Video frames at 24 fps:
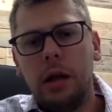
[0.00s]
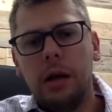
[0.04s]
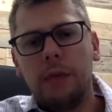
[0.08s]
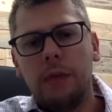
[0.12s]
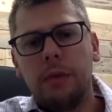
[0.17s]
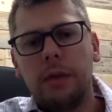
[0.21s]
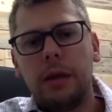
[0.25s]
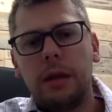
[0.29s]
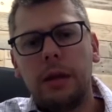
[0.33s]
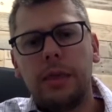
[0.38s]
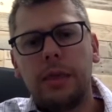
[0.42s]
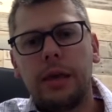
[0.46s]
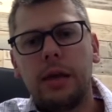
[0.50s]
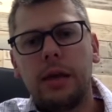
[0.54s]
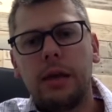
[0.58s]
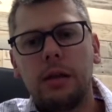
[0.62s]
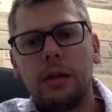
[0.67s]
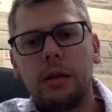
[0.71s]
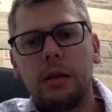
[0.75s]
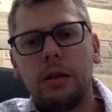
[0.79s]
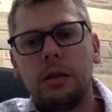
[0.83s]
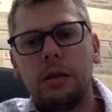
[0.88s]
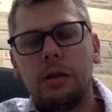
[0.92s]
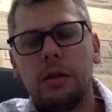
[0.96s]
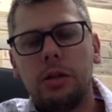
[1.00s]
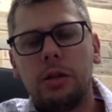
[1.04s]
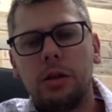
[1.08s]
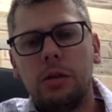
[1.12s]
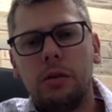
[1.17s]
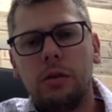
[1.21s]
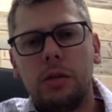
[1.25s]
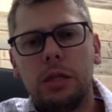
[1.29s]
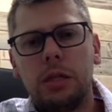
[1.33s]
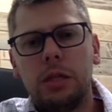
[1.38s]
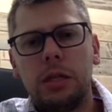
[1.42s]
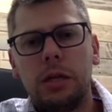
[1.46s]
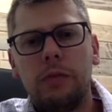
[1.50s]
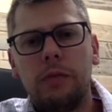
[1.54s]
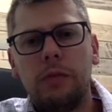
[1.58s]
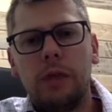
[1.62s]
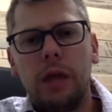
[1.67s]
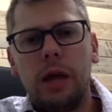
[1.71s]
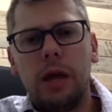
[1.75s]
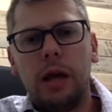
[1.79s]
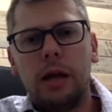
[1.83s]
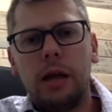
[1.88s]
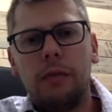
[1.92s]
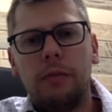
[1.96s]
But I think that sort of the silver
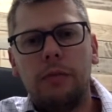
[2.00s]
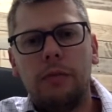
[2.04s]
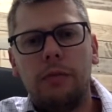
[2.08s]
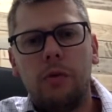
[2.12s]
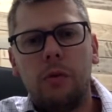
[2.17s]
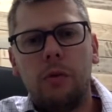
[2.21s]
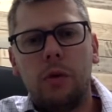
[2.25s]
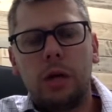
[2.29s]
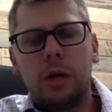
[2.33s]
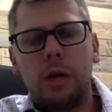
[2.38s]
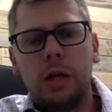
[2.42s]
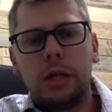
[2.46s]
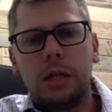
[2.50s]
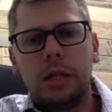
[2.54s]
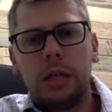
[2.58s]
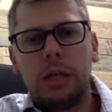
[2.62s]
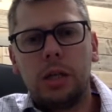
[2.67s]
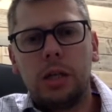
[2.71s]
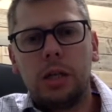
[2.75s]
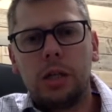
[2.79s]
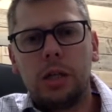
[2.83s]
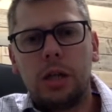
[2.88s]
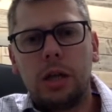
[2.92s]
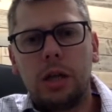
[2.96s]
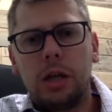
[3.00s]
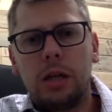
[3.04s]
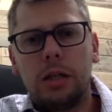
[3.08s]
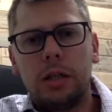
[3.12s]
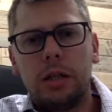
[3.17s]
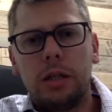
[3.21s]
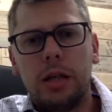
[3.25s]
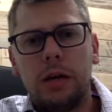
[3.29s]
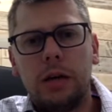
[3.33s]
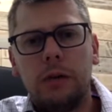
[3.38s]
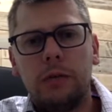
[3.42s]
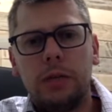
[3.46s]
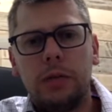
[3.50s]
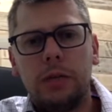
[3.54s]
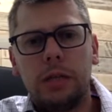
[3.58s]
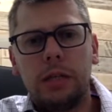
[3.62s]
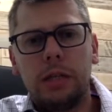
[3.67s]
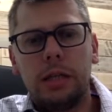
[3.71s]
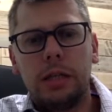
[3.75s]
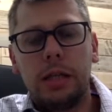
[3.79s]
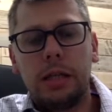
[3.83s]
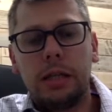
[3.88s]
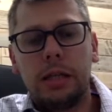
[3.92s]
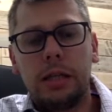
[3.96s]
lining for organisations like yourselves is
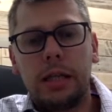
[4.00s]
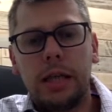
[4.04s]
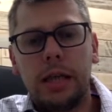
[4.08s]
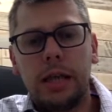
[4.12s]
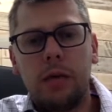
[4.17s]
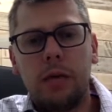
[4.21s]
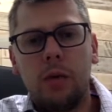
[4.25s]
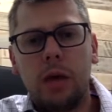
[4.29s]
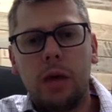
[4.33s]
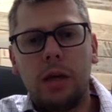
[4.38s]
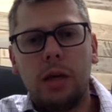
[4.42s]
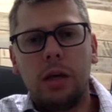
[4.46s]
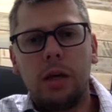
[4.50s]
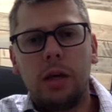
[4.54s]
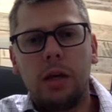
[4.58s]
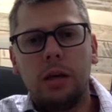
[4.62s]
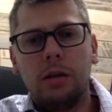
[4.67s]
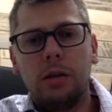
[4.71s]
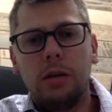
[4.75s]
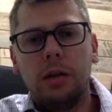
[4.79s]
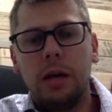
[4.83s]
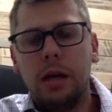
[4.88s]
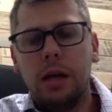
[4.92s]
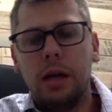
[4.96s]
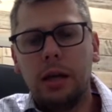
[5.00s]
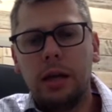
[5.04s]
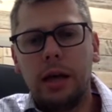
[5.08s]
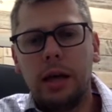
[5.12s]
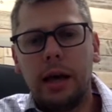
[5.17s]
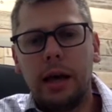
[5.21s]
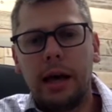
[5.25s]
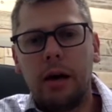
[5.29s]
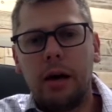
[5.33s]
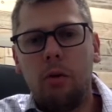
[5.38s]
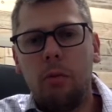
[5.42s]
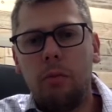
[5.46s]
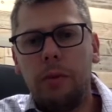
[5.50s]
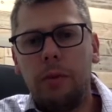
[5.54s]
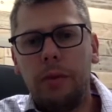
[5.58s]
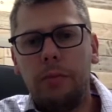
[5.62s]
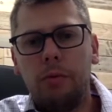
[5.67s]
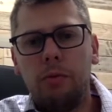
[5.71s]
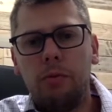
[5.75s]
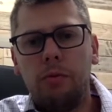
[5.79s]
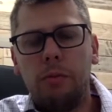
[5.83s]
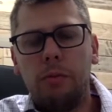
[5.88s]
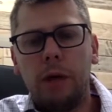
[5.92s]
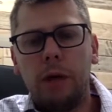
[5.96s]
this thing where you can help
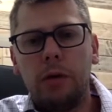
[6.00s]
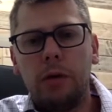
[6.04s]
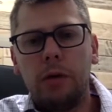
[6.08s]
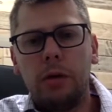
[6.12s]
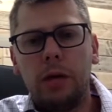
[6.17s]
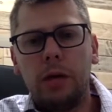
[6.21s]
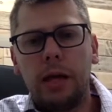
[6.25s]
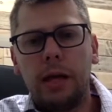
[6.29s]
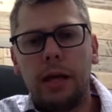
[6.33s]
people remotely.